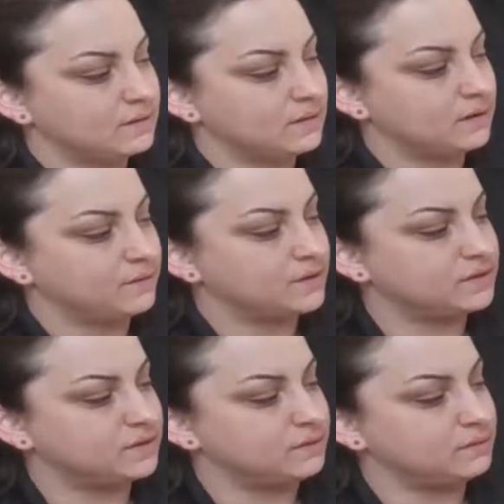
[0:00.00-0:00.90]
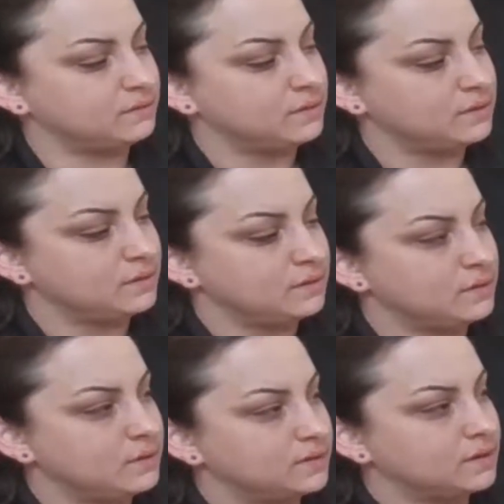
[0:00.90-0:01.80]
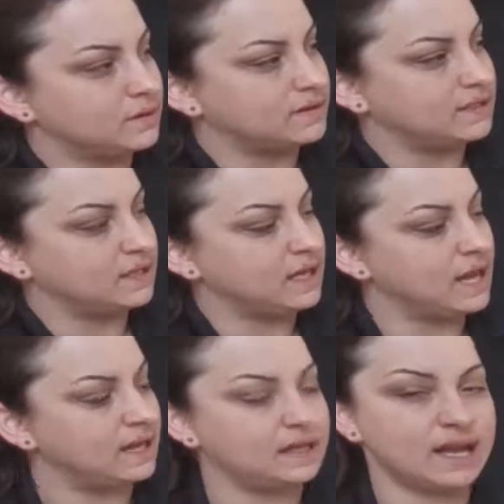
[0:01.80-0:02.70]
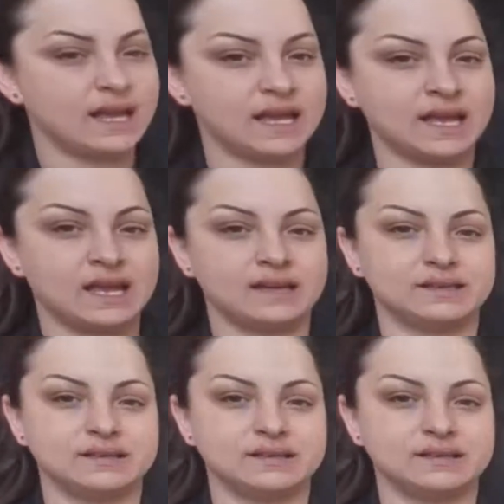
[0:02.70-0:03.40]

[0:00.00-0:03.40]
Our first 2 notes are C and A.